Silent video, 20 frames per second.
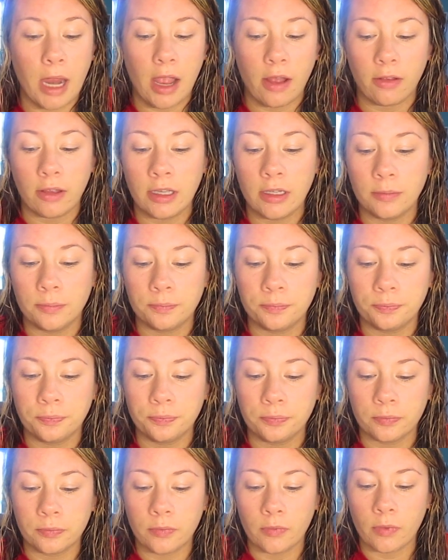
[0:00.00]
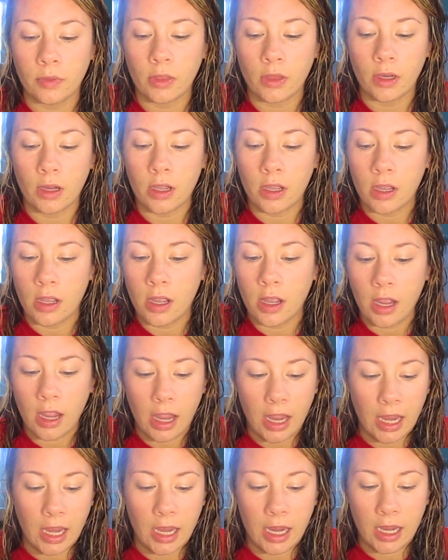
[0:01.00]
palette.
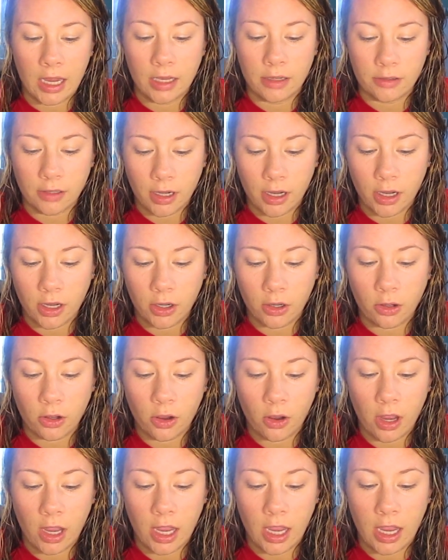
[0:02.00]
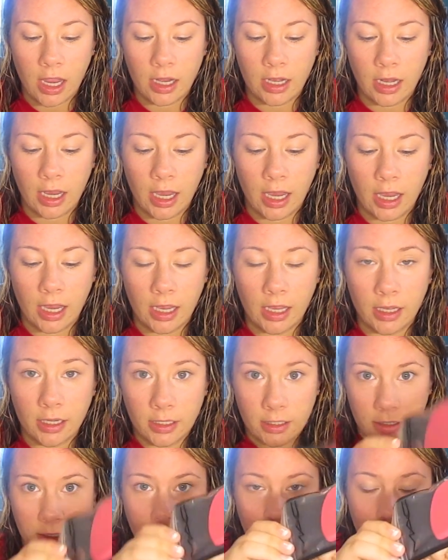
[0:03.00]
And I'm going to go ahead
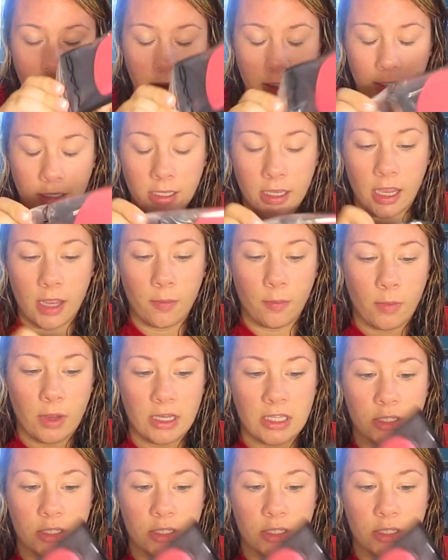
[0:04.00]
and get my